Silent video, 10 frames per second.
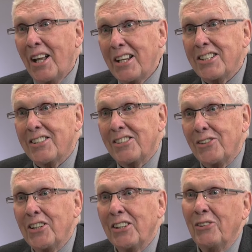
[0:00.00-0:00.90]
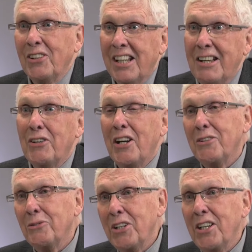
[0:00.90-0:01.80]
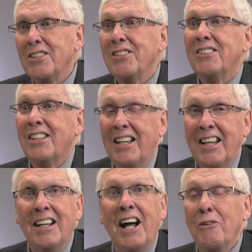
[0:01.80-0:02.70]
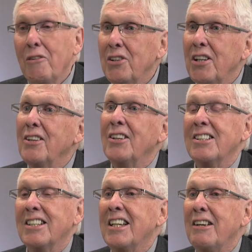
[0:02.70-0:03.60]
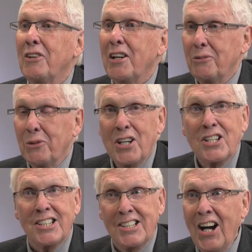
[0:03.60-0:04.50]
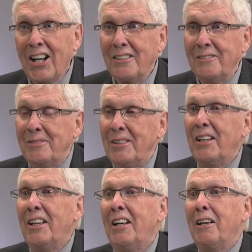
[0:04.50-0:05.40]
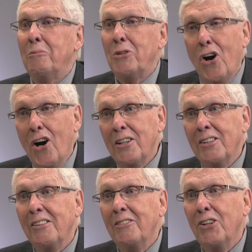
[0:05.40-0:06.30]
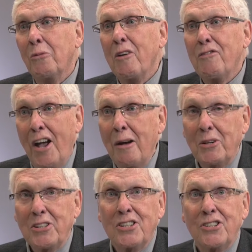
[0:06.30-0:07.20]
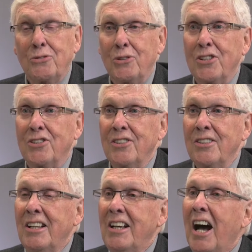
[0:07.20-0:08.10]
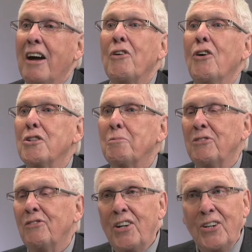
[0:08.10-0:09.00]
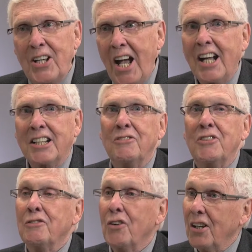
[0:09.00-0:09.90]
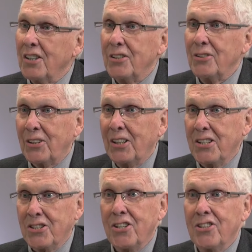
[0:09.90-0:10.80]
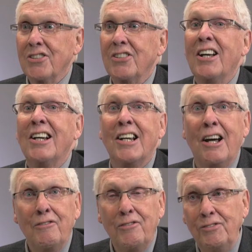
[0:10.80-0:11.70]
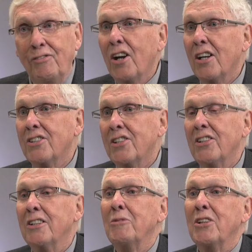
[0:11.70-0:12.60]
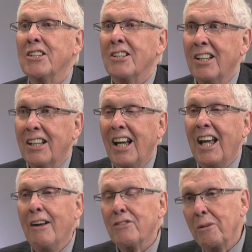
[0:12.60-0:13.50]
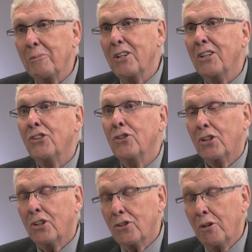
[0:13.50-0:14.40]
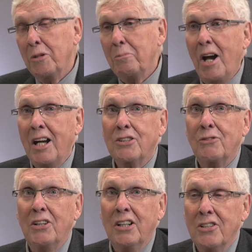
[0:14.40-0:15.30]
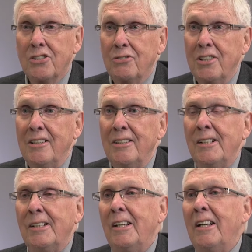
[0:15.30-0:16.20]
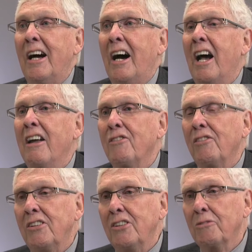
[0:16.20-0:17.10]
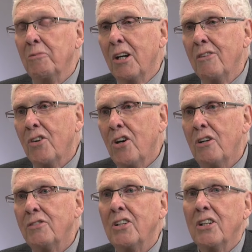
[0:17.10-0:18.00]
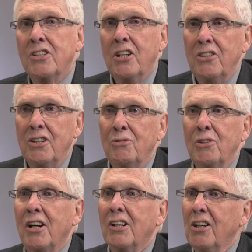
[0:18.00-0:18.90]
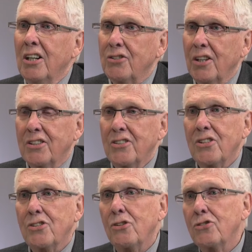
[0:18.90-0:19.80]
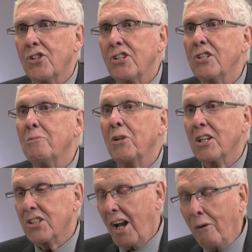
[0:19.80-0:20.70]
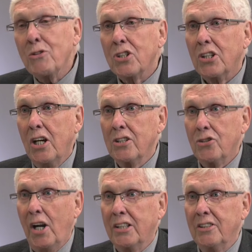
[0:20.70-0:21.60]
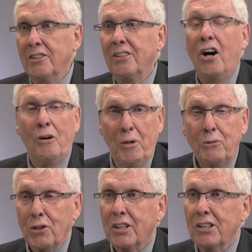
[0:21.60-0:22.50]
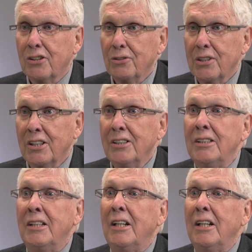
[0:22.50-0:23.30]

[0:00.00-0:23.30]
that's sort of what David Underwood is to date. However, the other things that David Underwood has done, beyond my family situation, I've always been very active in volunteer organizations. I love volunteering because I think I have something to contribute back to our industry. I have been involved in Ontario with our Contractors Association because I was a contractor all my working career,